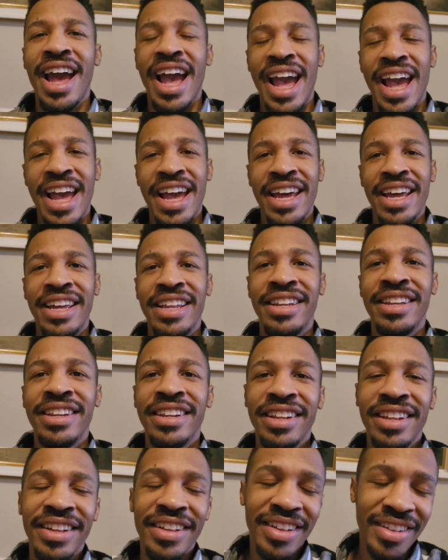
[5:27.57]
And
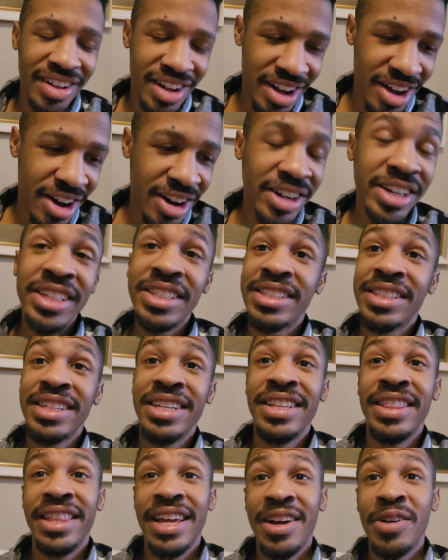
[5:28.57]

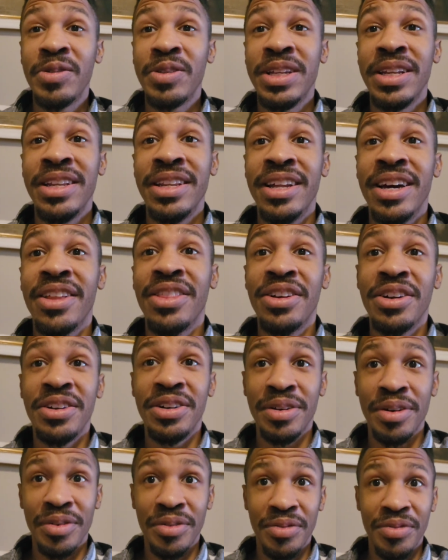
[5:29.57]
honestly, there's
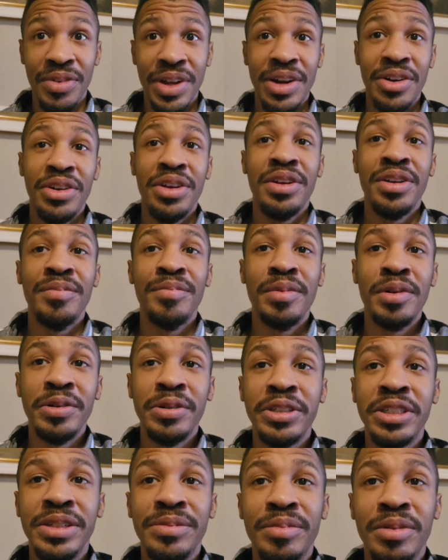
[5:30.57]
another very
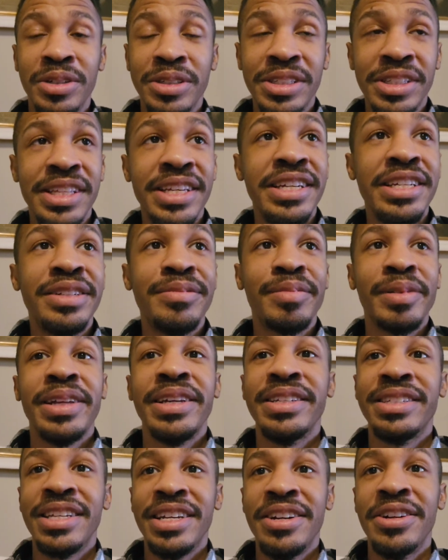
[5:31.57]
bougie prestige
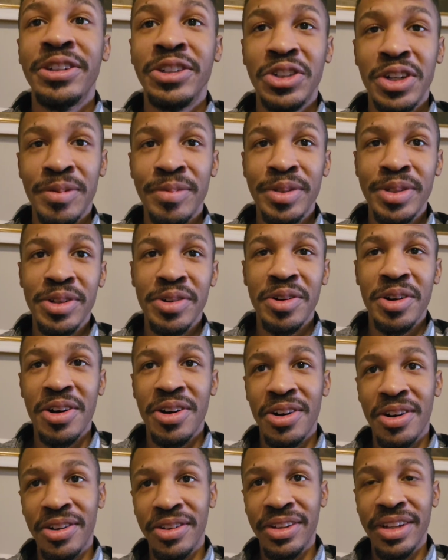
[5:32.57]
place here in Tromsø
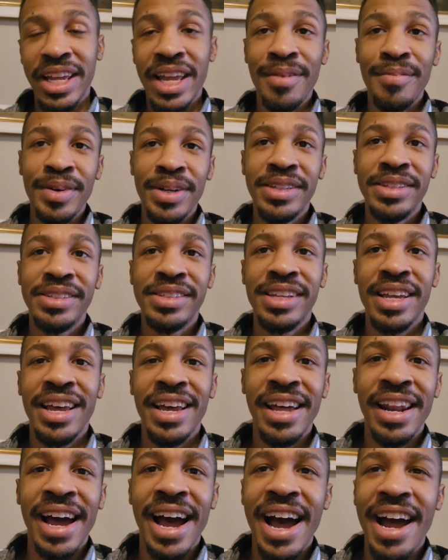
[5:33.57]
called Emma's.
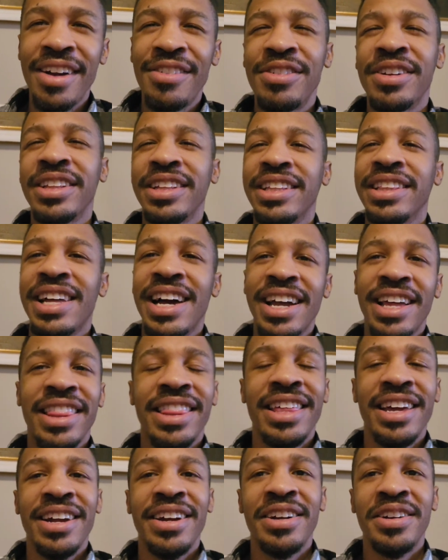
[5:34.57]
And I really like
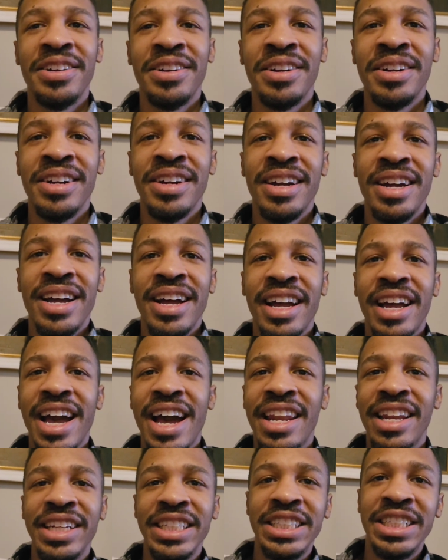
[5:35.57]
their
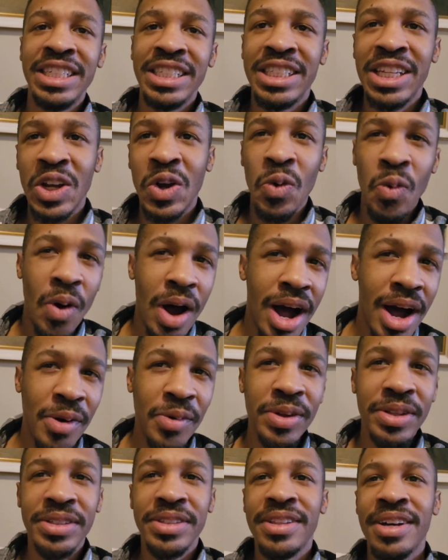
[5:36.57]
kind of je ne sais quoi
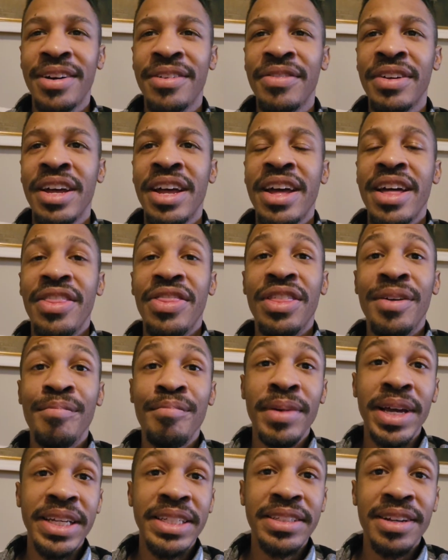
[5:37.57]
with stuff. The
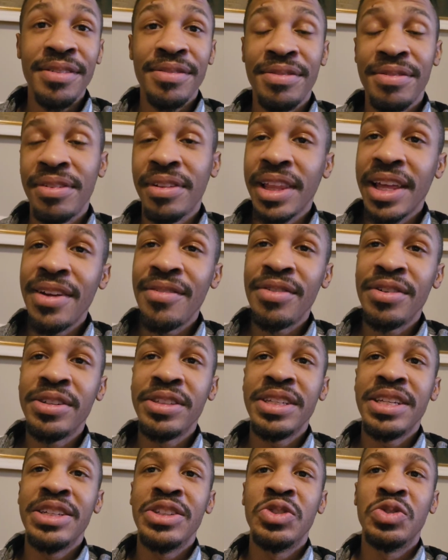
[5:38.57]
mix of
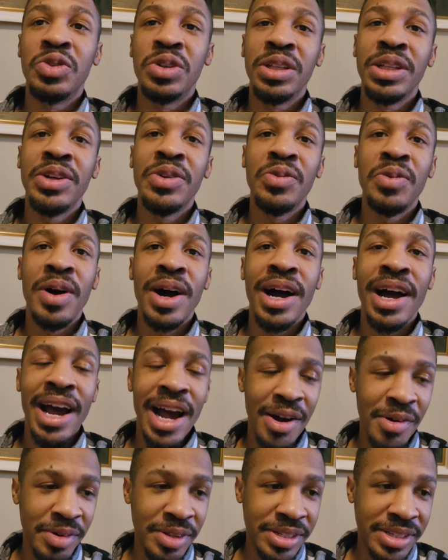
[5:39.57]
flavors is really why
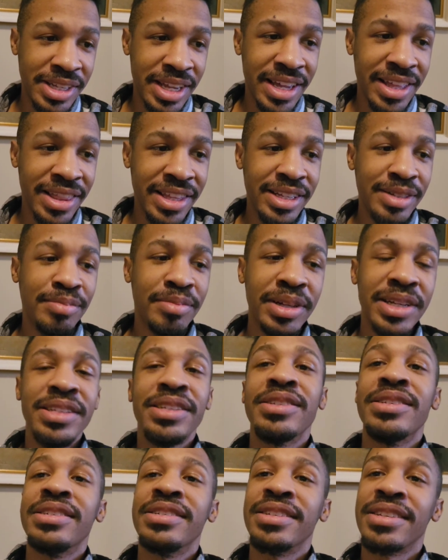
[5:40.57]
I would say this
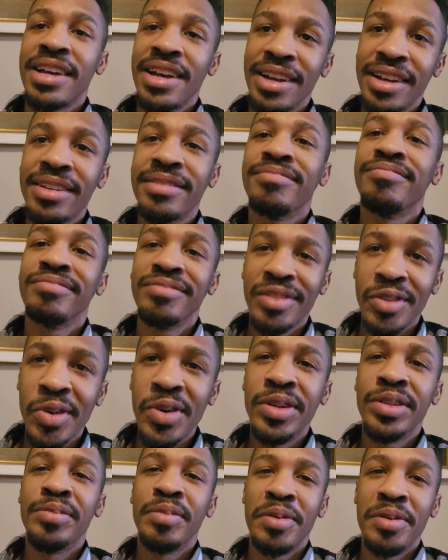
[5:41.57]
place is like
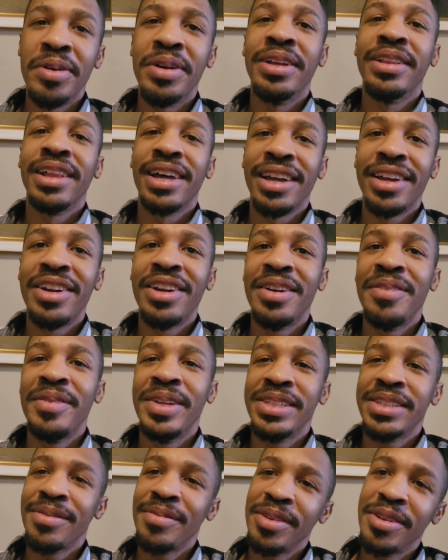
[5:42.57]
on point. Like, you know what I
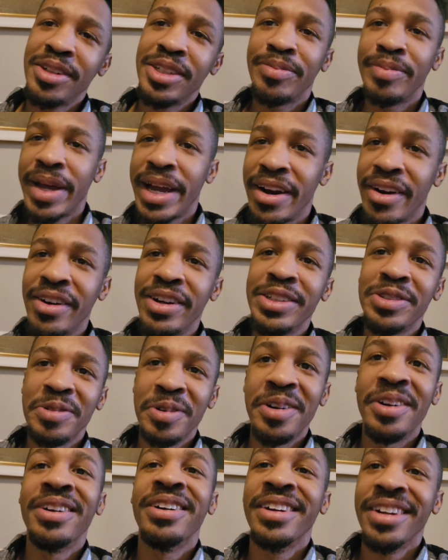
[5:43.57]
mean? Some of those pairings
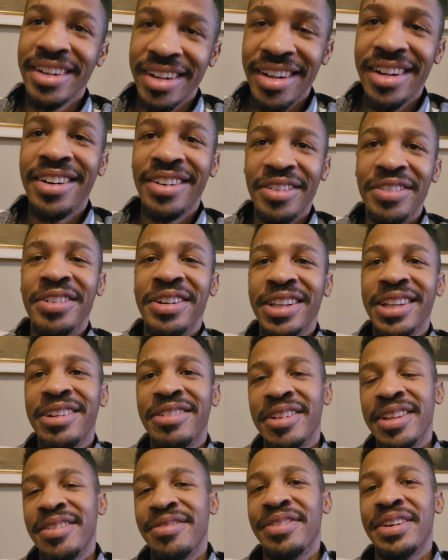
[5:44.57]
were
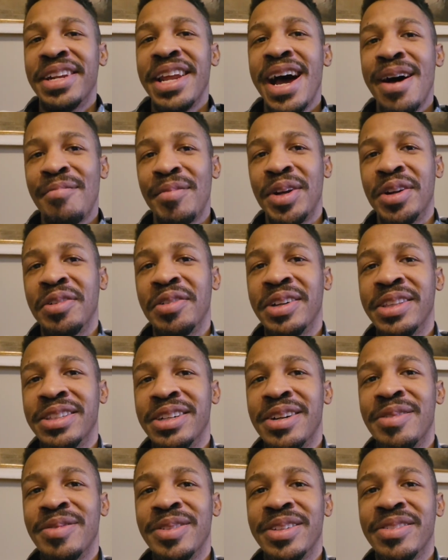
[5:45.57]
really phenomenal in
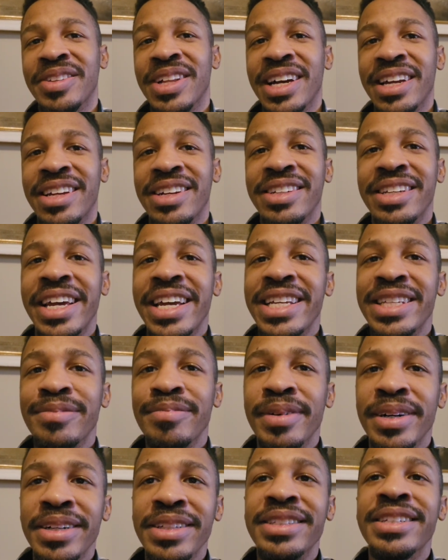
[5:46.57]
terms of like your taste
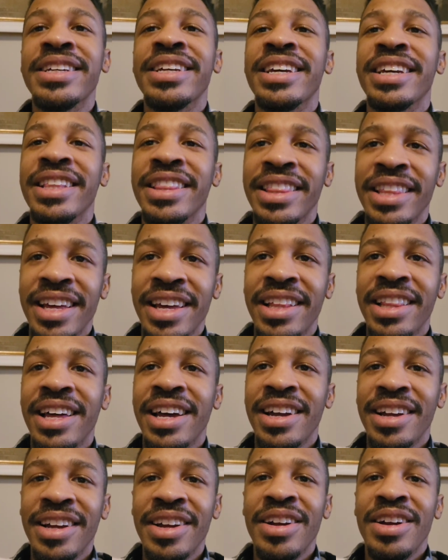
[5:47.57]
buds and getting that
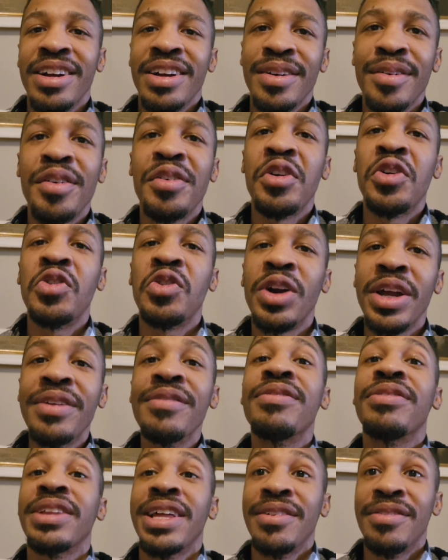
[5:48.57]
like
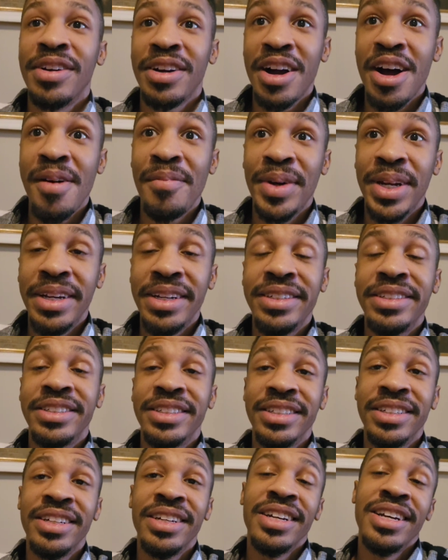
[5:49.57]
great flavor
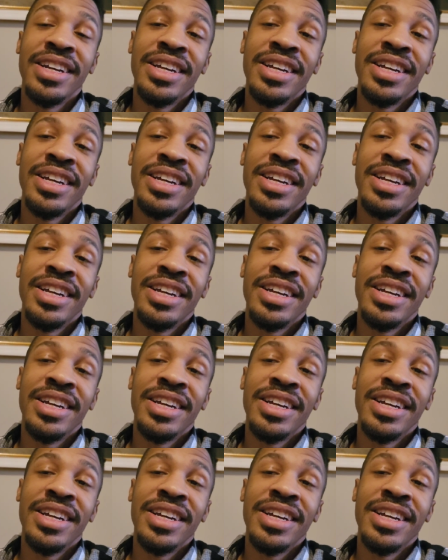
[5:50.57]
combination.